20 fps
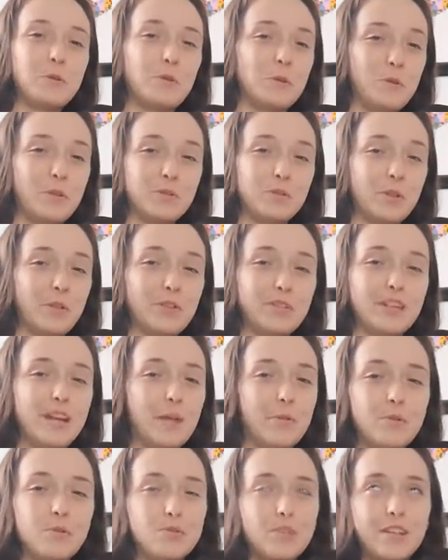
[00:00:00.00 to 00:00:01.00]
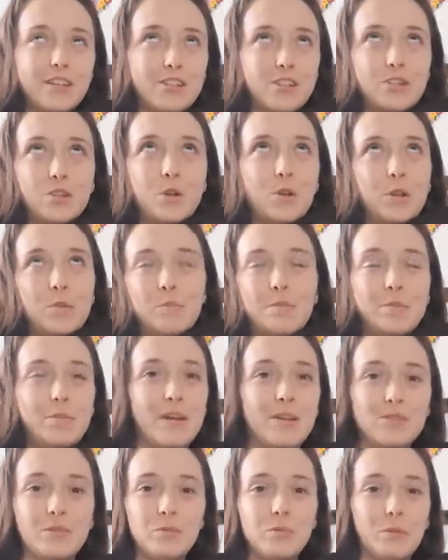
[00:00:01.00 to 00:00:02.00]
to do this all the time. It just couldn't be
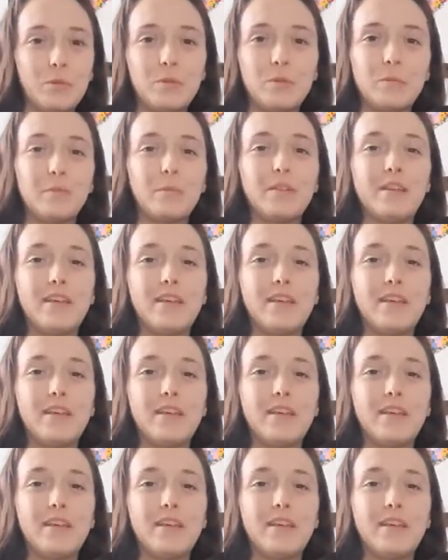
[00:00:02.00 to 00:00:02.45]
possible.